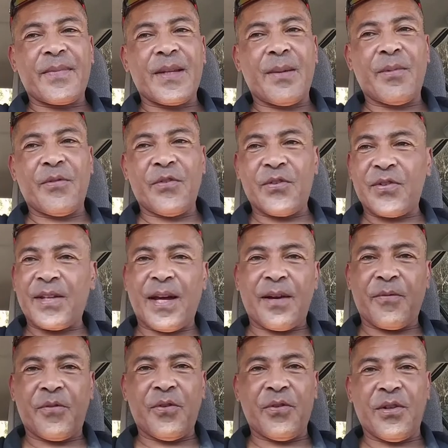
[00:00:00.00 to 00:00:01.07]
if you just had
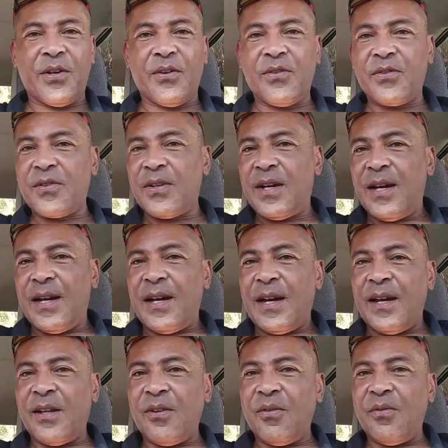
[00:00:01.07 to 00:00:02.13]
a few of those
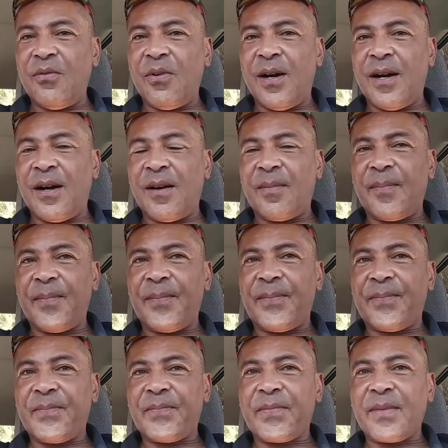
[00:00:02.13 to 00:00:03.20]
and you
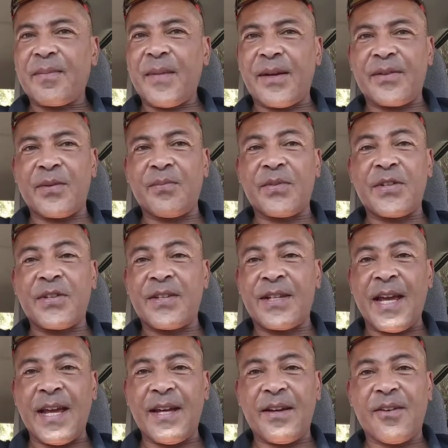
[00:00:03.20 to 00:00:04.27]
make some
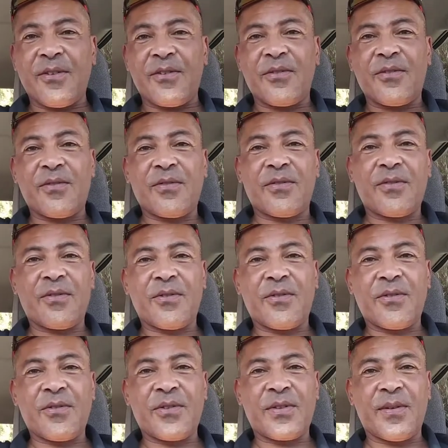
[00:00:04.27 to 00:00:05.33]
steak
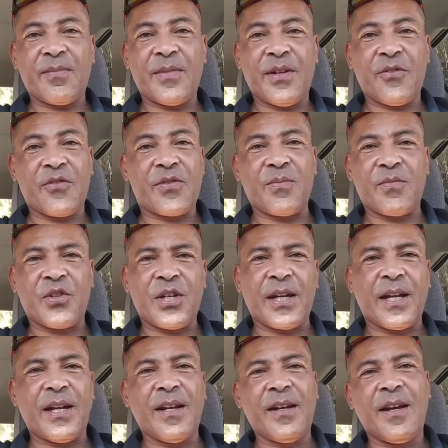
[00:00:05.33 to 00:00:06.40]
or something, or some
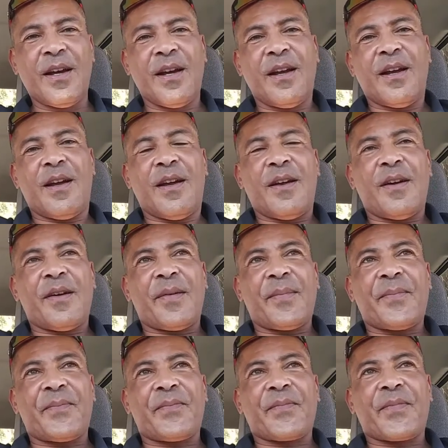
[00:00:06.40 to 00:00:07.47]
chicken,
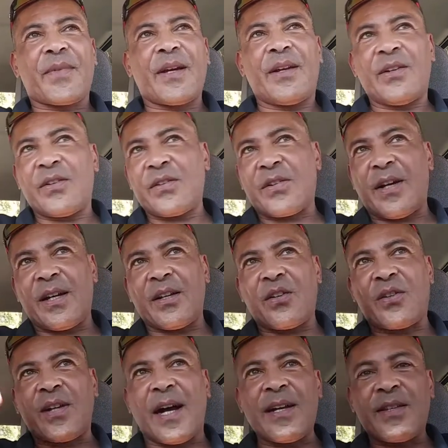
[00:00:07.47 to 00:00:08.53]
and just like
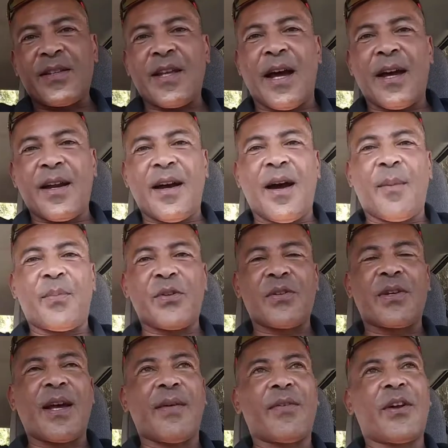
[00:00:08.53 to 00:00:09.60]
dice that up and
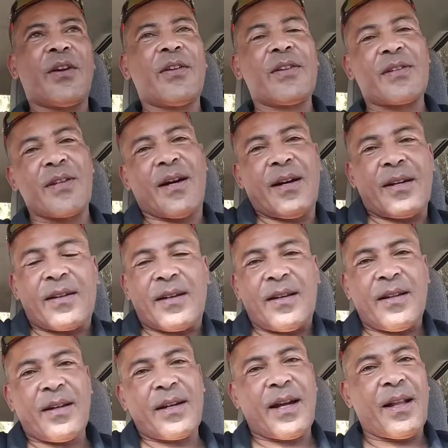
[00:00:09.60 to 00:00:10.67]
just have that on the side, kind
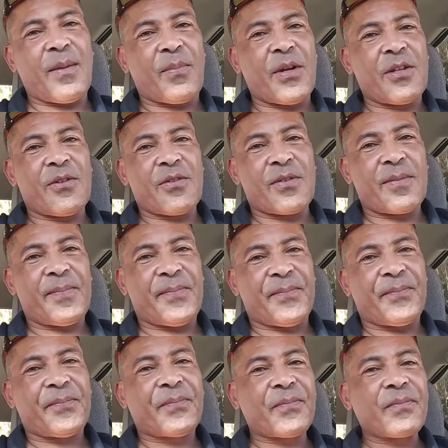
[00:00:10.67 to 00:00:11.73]
of like jalapenos.
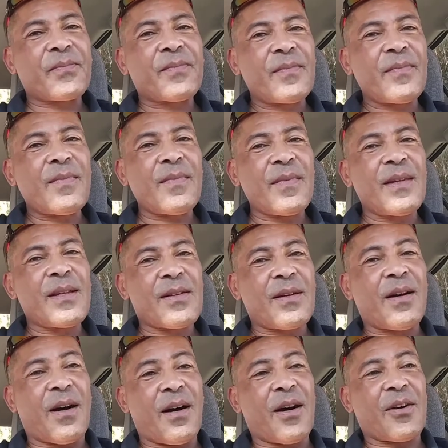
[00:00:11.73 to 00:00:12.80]
It's a
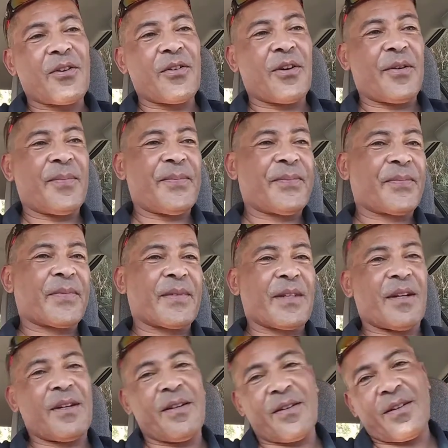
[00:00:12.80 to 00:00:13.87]
lot hotter though. I
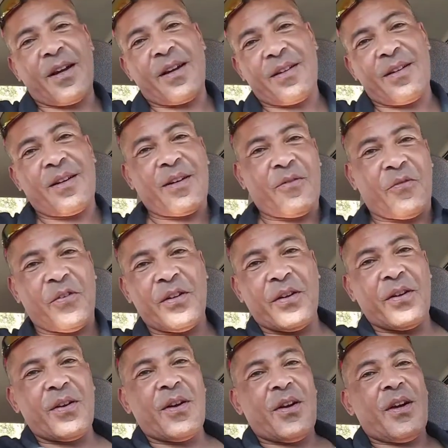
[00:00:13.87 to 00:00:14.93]
tell you, I can feel
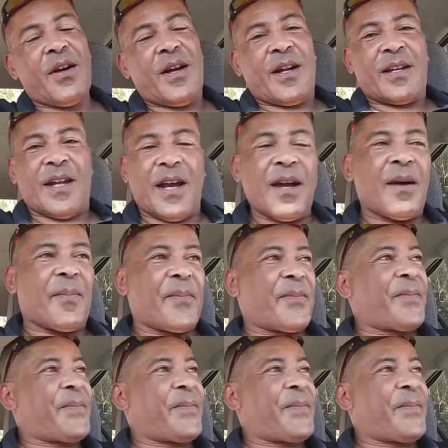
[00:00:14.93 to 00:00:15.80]
it. Damn.